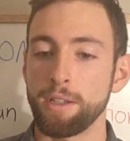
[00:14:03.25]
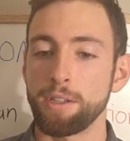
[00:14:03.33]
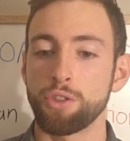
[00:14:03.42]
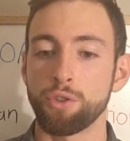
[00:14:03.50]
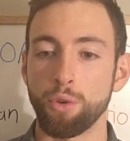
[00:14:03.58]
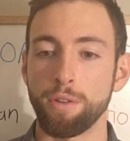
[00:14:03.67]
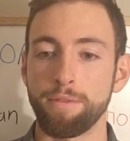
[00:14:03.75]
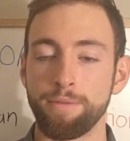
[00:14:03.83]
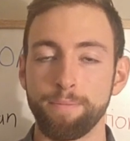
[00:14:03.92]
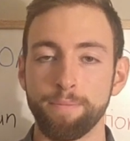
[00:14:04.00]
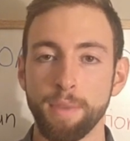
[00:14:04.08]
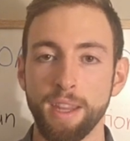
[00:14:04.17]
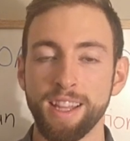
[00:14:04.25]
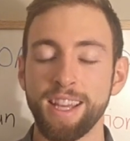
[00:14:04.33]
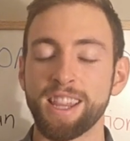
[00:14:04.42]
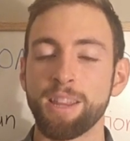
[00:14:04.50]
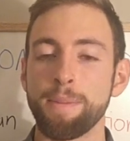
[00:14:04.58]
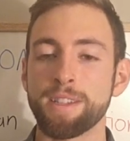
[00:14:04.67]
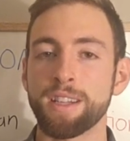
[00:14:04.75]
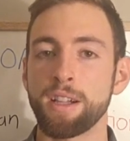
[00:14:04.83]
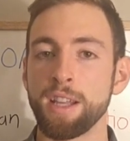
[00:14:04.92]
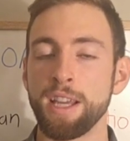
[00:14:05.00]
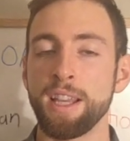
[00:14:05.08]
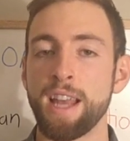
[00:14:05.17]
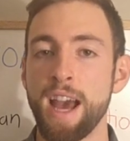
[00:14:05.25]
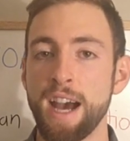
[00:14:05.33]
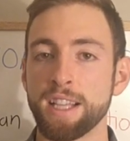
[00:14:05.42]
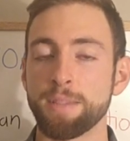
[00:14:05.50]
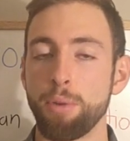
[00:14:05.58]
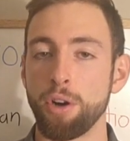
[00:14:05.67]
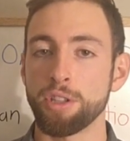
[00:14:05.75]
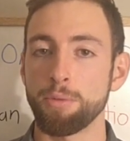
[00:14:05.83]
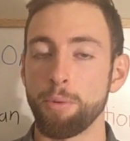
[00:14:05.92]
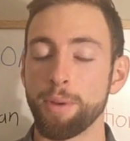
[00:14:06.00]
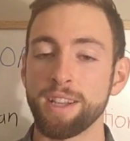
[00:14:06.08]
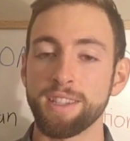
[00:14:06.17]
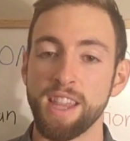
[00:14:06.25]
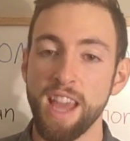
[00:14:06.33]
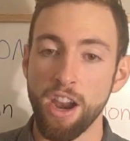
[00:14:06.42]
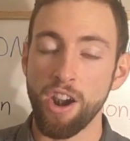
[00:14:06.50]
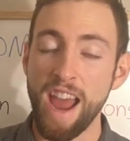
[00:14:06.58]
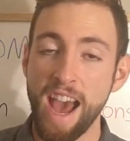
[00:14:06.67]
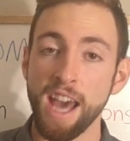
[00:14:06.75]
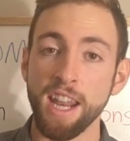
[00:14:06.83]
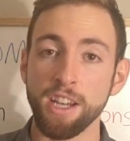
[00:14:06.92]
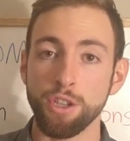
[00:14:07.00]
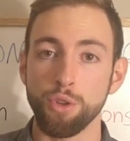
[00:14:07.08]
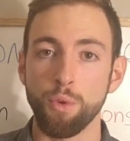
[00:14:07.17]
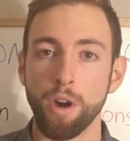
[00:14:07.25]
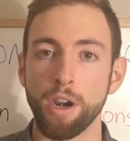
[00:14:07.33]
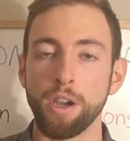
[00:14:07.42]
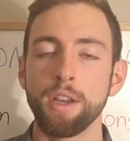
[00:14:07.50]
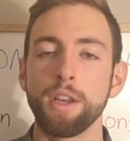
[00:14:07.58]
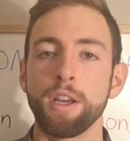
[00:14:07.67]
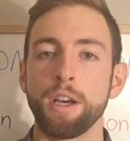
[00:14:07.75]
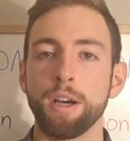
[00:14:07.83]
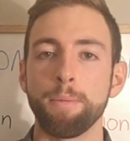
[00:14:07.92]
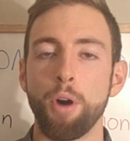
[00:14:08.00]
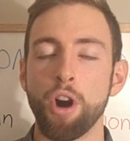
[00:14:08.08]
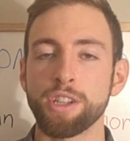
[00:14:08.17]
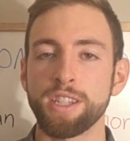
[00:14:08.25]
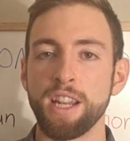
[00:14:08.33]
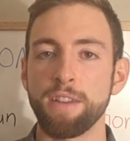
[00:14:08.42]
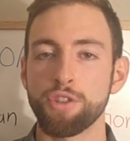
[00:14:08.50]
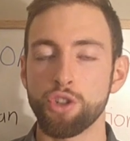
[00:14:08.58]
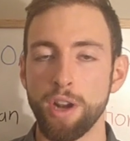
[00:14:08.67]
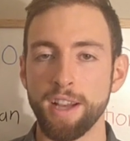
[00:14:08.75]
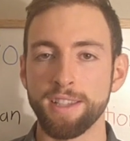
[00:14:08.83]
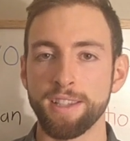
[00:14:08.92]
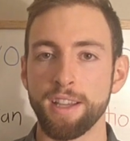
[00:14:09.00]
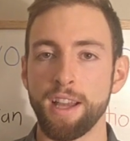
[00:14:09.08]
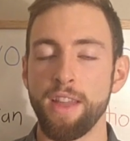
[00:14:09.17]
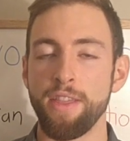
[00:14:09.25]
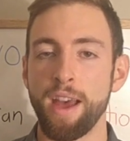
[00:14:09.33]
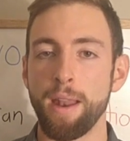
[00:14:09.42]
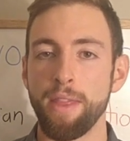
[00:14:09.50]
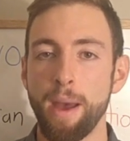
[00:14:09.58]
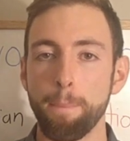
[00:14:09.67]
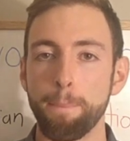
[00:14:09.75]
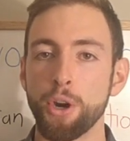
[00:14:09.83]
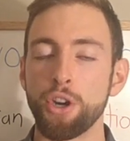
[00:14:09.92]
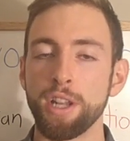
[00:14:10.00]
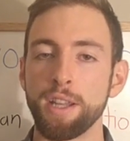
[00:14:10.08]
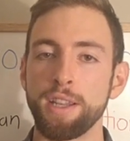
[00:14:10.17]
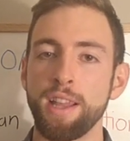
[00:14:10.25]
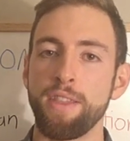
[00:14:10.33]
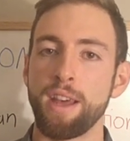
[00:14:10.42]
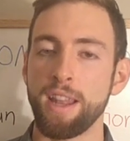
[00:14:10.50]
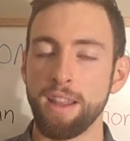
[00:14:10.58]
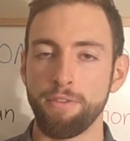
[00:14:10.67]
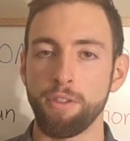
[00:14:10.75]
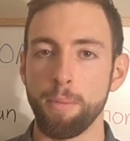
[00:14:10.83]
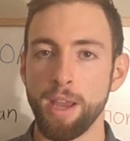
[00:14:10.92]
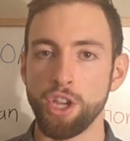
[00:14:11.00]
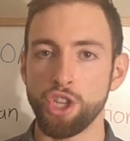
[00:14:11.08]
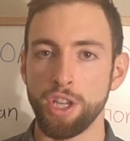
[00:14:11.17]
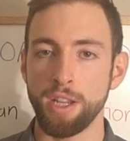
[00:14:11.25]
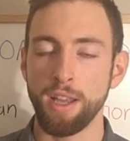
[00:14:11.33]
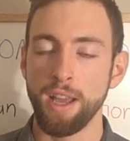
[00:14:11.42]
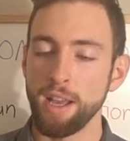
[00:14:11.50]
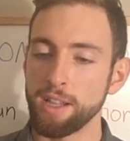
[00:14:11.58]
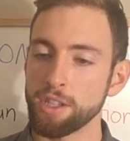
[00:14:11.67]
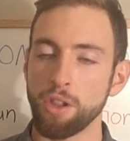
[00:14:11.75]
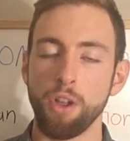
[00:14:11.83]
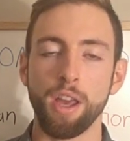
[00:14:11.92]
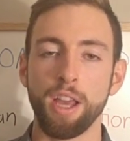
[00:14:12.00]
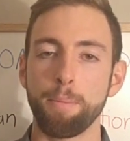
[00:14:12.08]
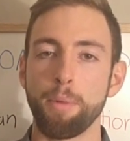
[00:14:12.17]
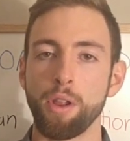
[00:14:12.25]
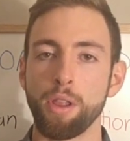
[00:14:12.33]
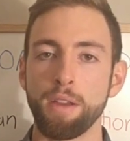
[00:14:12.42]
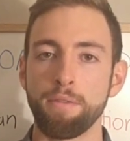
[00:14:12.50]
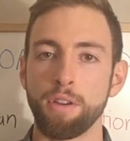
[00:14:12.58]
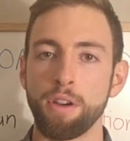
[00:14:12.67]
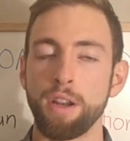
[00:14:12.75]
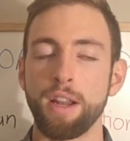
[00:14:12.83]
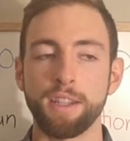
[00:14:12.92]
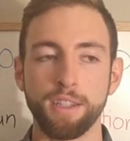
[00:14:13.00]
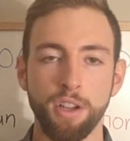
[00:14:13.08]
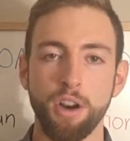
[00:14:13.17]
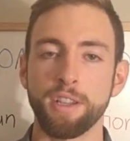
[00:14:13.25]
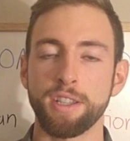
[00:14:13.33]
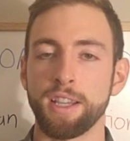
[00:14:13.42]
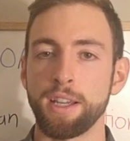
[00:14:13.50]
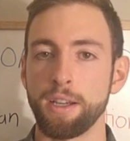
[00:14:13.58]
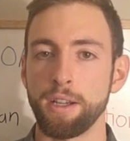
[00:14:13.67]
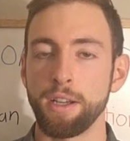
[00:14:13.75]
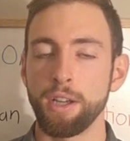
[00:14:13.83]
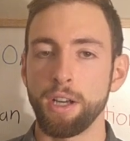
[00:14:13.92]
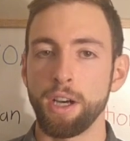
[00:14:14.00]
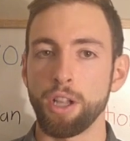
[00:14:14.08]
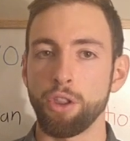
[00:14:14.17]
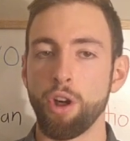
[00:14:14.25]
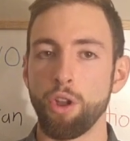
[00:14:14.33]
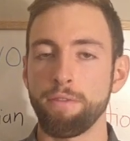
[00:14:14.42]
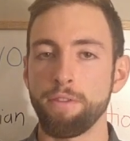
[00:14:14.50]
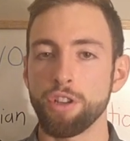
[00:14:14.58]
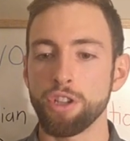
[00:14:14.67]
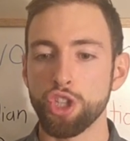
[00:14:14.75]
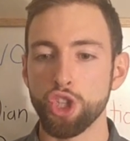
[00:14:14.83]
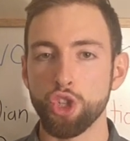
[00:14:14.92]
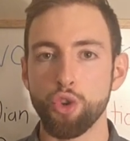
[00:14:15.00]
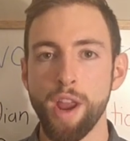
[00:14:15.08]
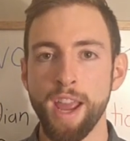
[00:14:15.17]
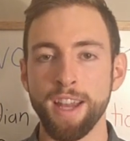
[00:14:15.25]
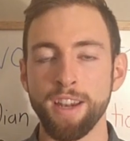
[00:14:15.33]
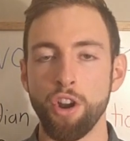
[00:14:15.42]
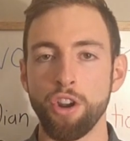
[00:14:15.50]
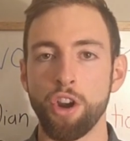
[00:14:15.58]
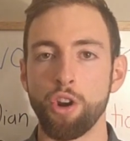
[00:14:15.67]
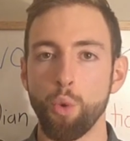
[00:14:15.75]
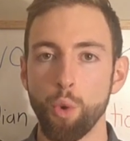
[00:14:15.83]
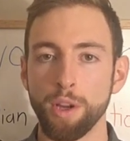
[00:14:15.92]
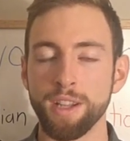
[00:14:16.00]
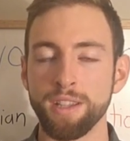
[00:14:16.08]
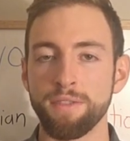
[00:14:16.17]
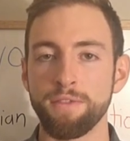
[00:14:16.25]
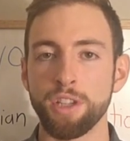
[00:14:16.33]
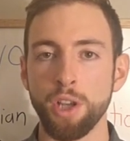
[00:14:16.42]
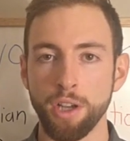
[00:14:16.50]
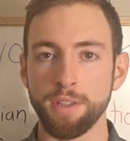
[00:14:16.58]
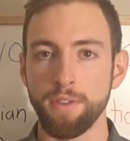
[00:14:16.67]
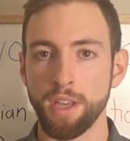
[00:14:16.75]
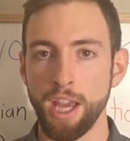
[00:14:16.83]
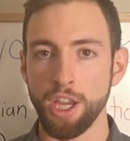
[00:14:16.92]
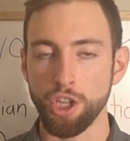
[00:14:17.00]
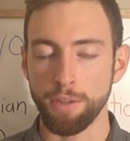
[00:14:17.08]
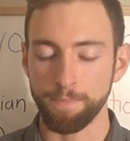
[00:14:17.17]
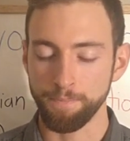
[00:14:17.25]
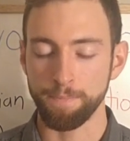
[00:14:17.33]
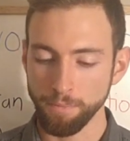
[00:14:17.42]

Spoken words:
sort of get them as clean as possible, because they are adding to our oxidative stress and that burden and that inflammation. It's clogging up our liver, and it's causing a lot of strain on our organs of detoxification.